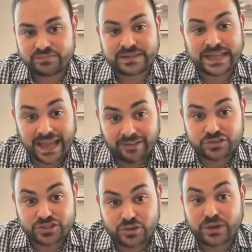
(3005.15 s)
They have to
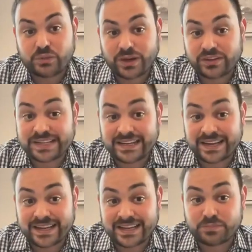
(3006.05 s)
do with whether data
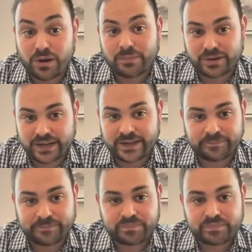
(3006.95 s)
is property,
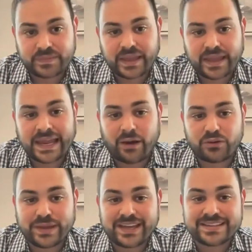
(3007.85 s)
and how do
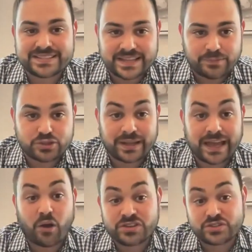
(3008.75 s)
we
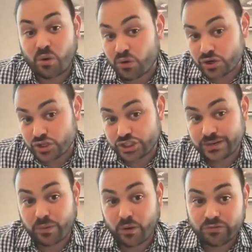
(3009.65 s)
conceptualize
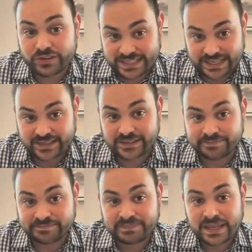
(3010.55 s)
ownership over data,
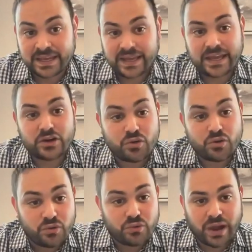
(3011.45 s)
and
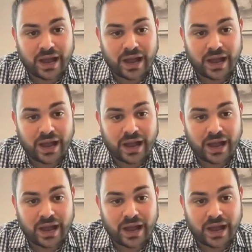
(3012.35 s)
who